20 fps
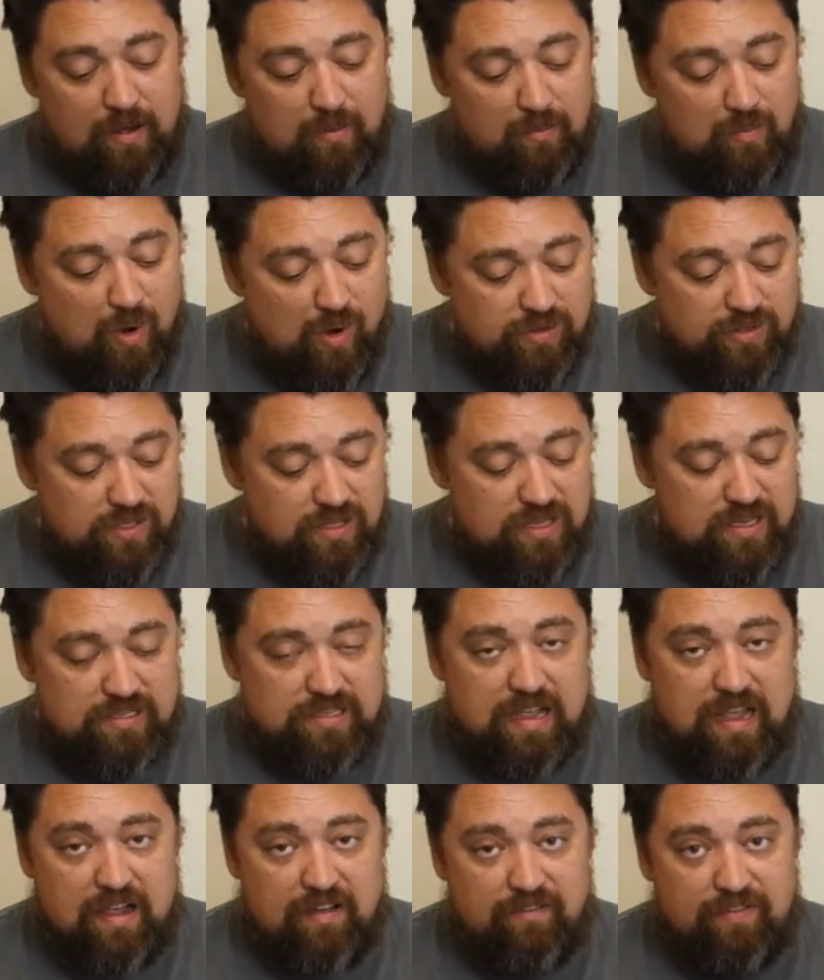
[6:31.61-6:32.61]
Most of these
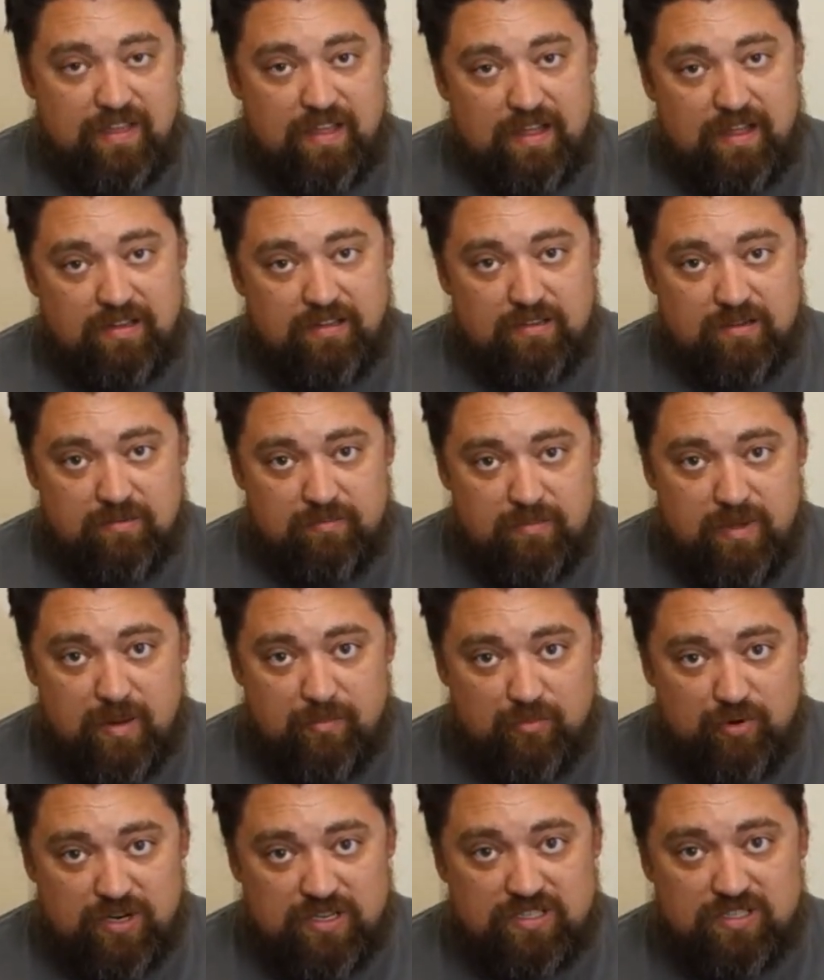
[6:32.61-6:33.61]
have that
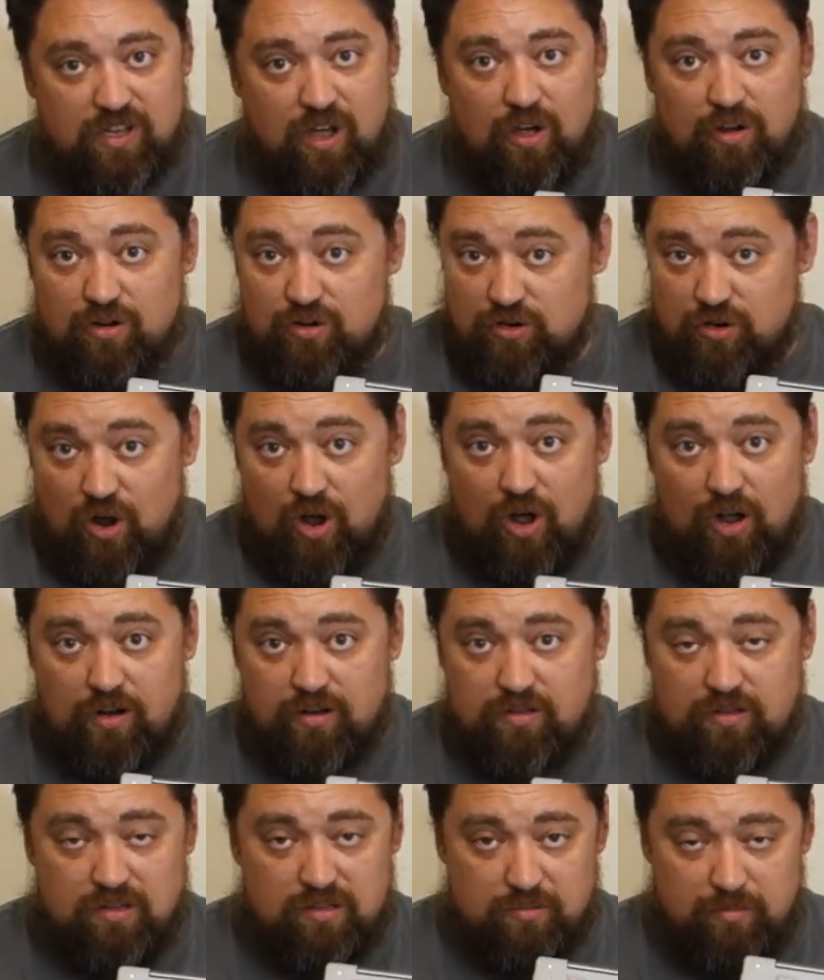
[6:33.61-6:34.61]
memory soldered
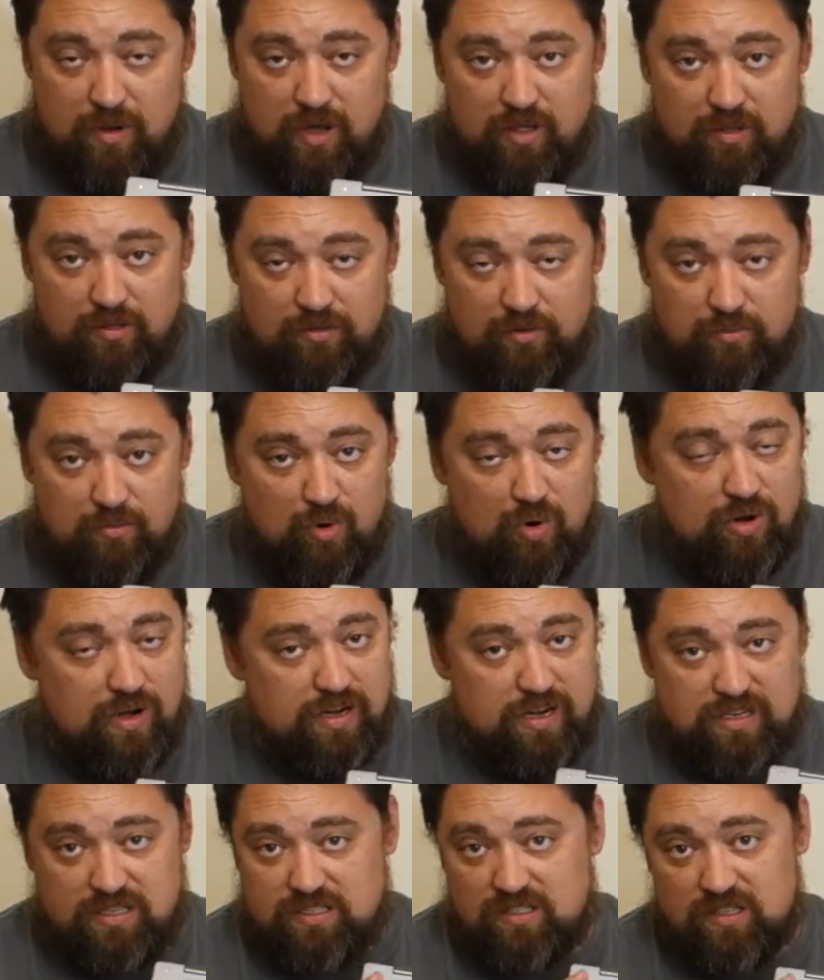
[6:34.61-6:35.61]
on to the motherboard and
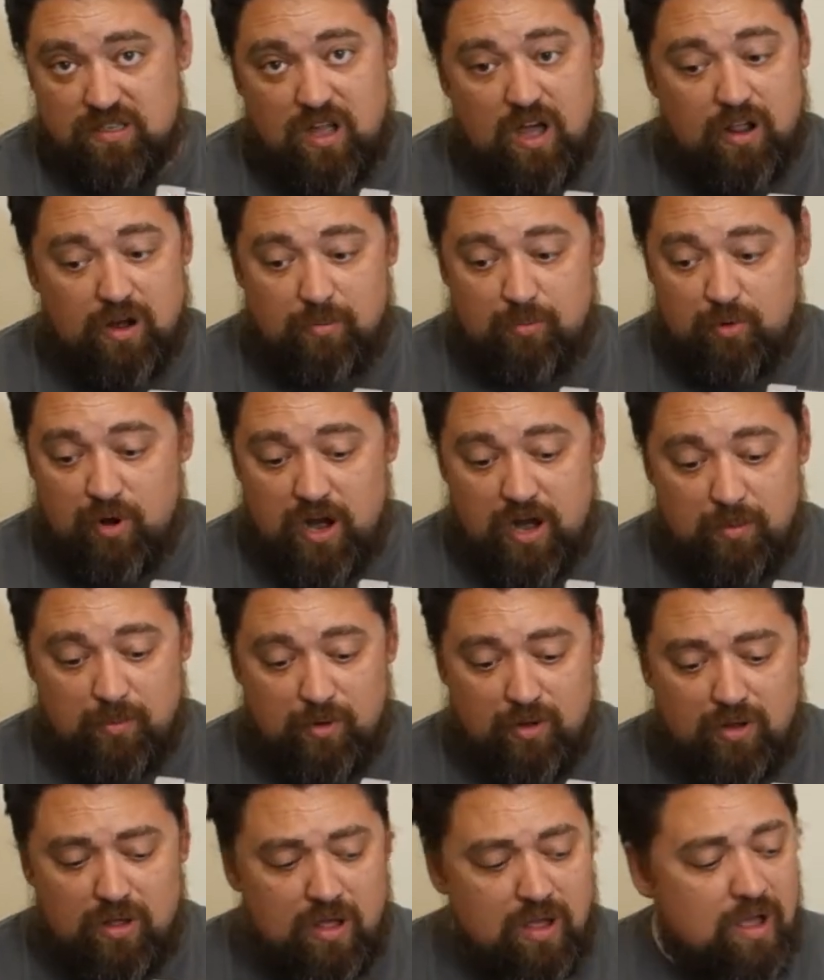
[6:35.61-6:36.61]
it is not
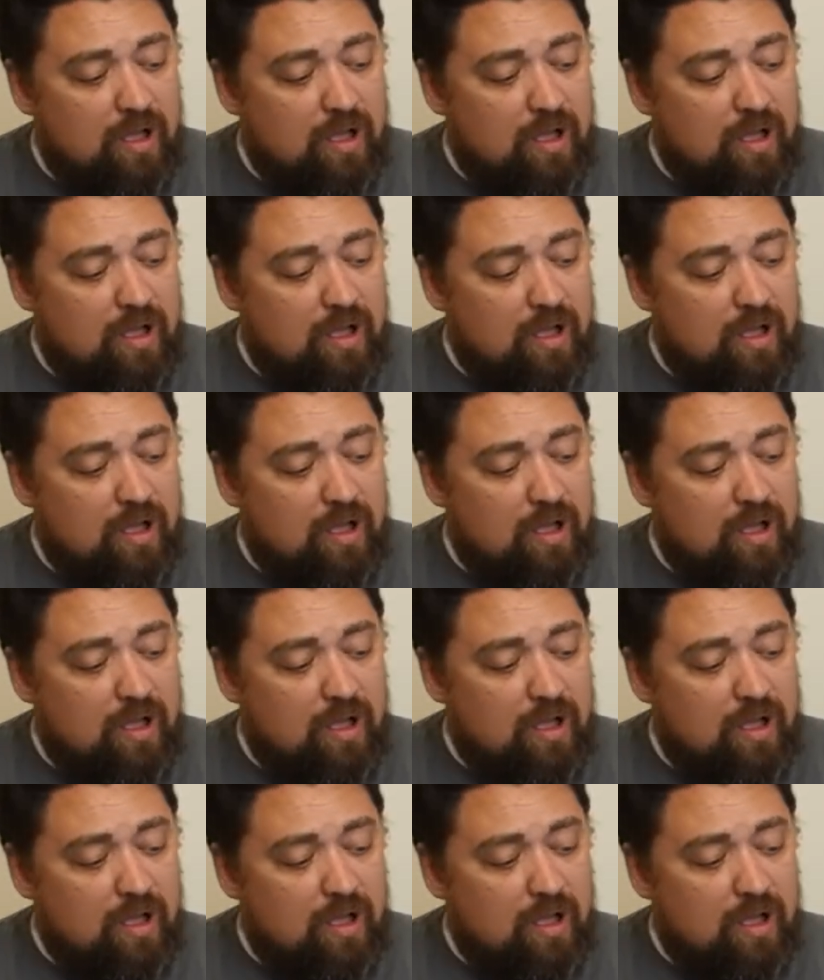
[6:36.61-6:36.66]
upgradable.